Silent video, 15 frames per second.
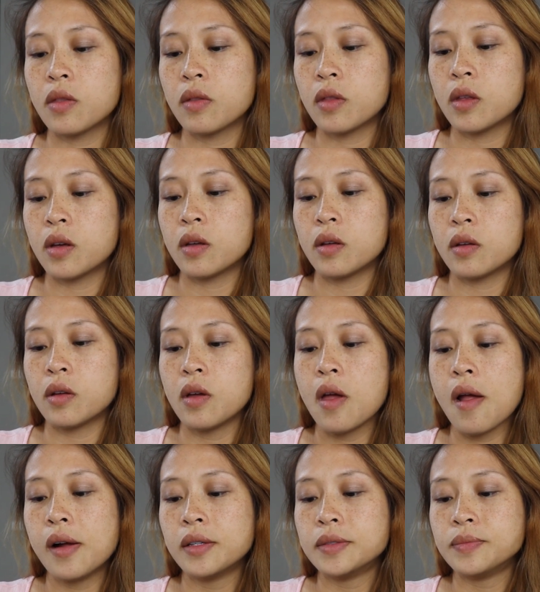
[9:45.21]
the
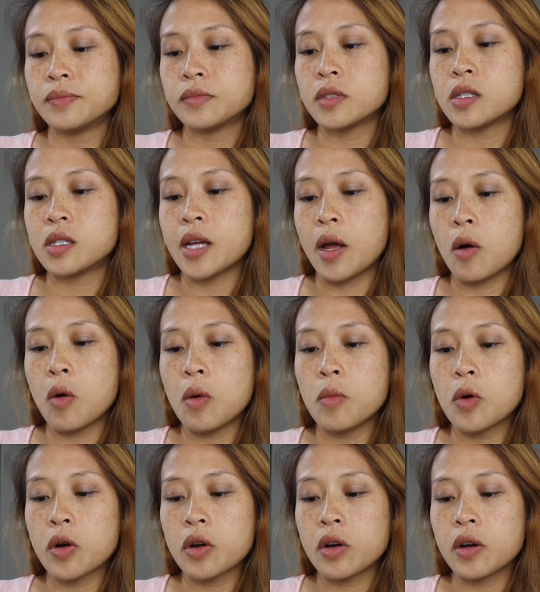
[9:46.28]
stay-at-home
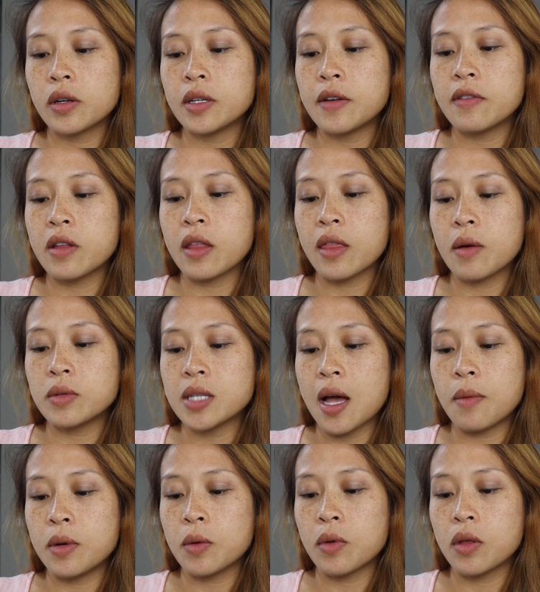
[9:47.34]
order and everything that was
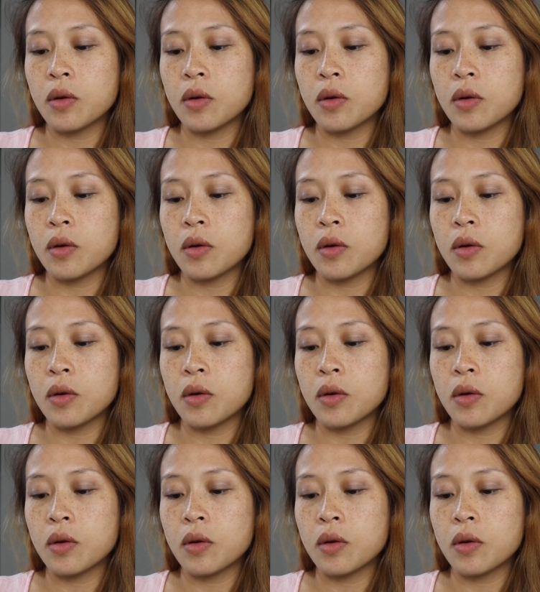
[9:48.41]
happening with